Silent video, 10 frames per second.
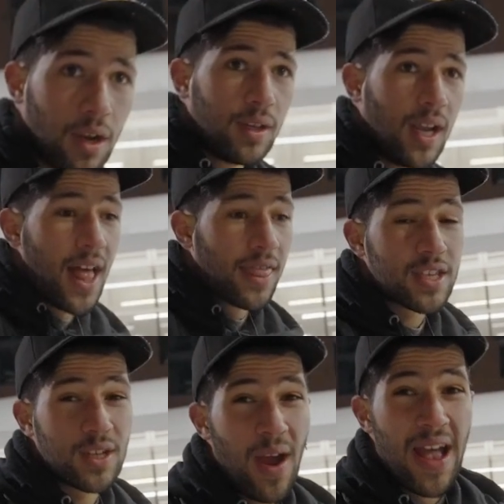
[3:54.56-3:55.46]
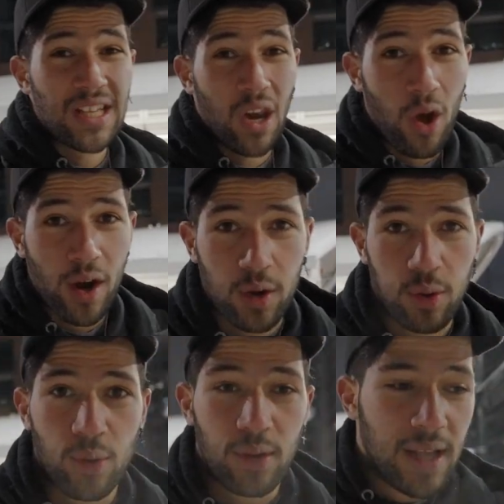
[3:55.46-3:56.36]
note, the snow adds a lot of
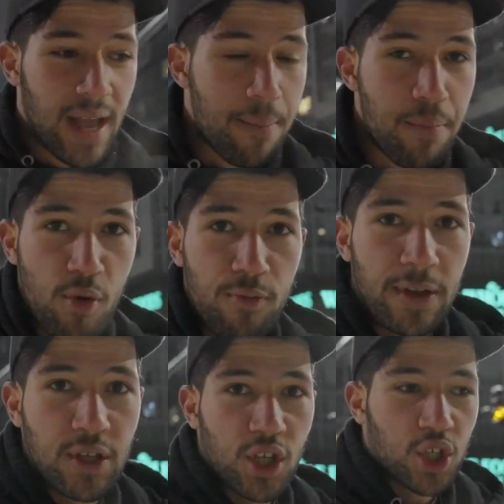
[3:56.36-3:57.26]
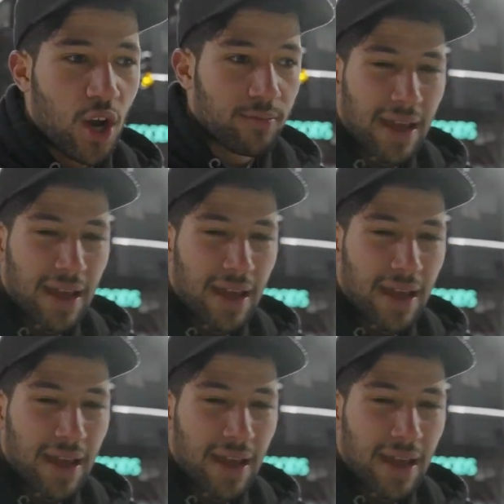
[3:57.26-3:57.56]
cool movement to the shot,